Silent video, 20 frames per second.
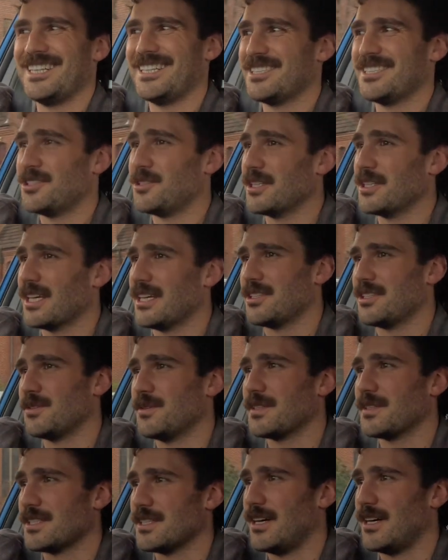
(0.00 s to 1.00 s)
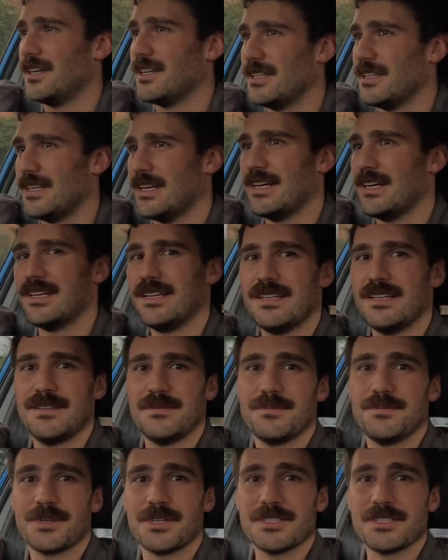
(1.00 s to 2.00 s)
Don't want to get too excited
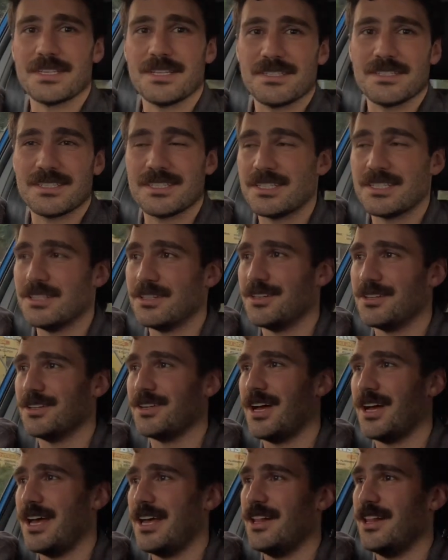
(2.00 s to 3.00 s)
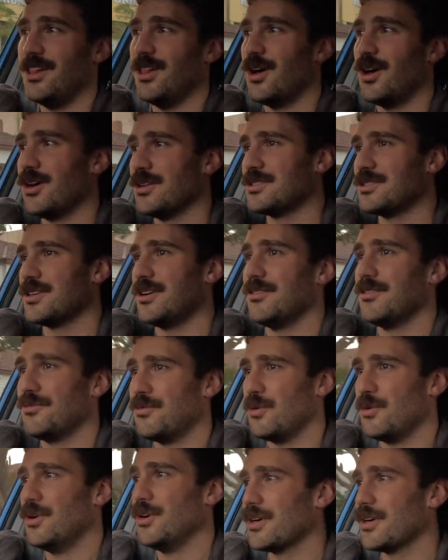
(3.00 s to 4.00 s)
because there's still a lot of
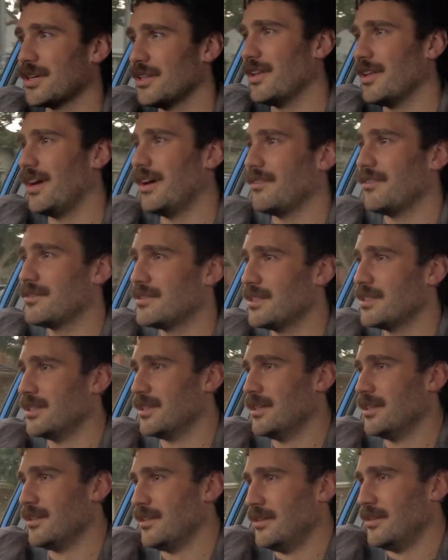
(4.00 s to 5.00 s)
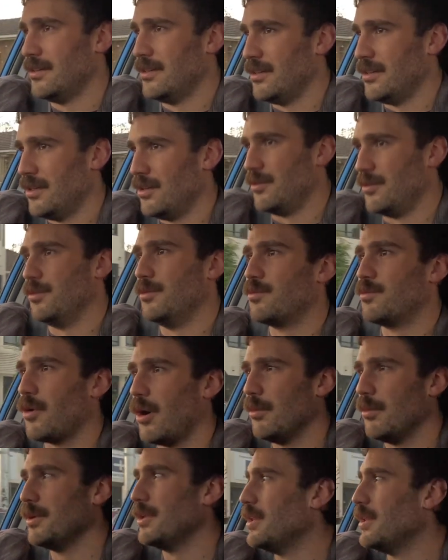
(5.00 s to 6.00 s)
work left. We were
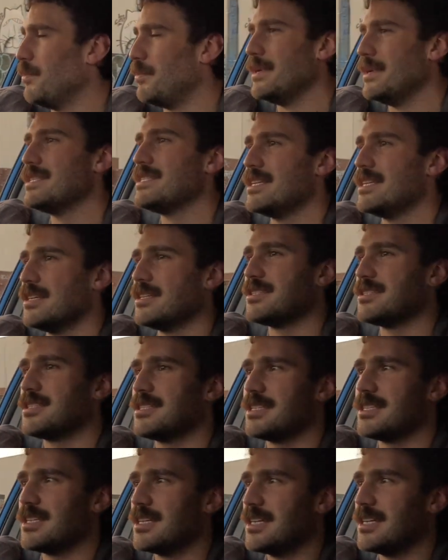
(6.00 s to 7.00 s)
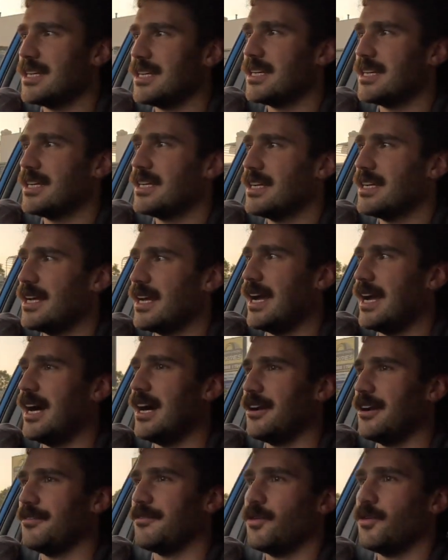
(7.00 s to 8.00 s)
probably the busiest
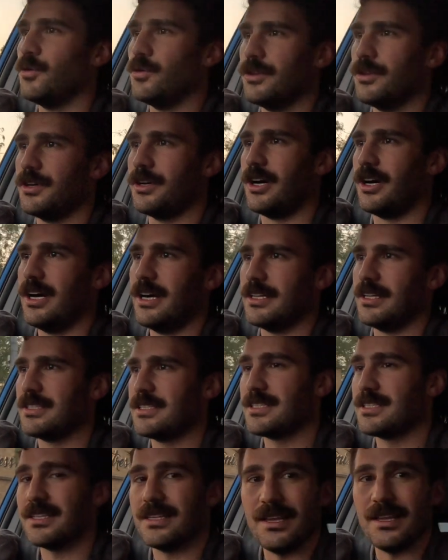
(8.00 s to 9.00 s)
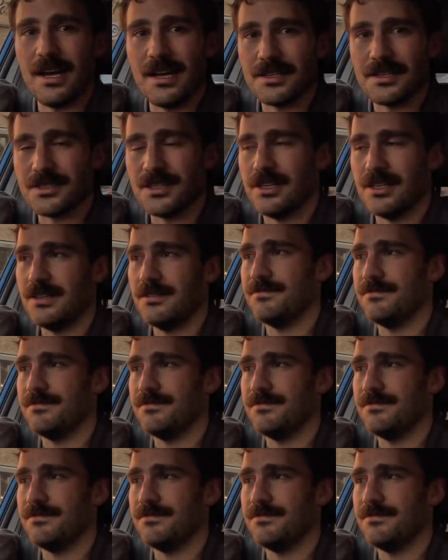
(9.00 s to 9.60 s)
out of all the nights last night.